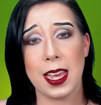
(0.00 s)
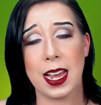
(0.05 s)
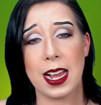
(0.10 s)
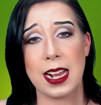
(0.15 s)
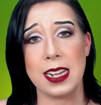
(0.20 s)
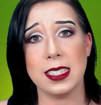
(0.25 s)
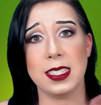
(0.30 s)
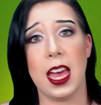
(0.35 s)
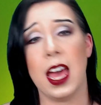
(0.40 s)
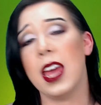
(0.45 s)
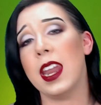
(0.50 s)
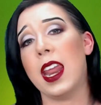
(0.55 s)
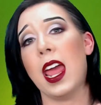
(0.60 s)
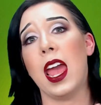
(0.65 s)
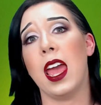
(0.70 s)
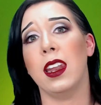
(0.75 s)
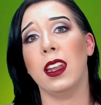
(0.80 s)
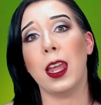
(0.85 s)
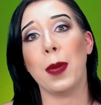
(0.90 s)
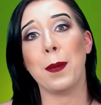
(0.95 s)
like I said,
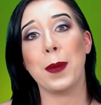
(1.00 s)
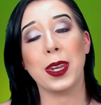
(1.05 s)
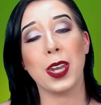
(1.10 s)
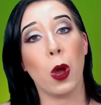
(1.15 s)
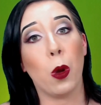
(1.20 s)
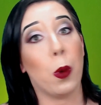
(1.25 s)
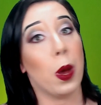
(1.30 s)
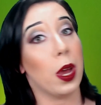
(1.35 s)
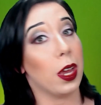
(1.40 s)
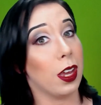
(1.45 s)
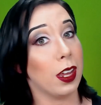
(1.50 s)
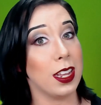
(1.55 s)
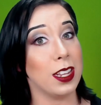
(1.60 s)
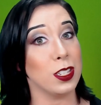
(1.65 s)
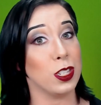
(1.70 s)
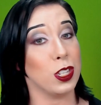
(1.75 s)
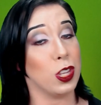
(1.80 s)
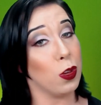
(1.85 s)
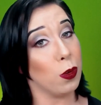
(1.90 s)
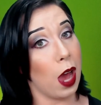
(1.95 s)
and let me know what
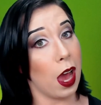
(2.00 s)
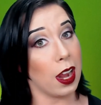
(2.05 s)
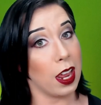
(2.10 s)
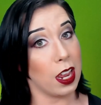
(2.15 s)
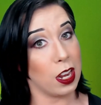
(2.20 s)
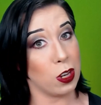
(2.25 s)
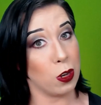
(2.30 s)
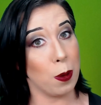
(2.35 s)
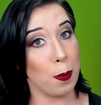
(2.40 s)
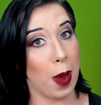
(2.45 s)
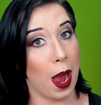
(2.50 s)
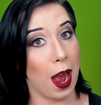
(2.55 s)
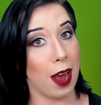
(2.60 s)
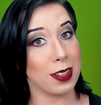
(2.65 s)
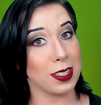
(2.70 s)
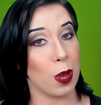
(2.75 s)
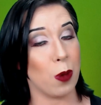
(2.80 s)
goodies you got in your box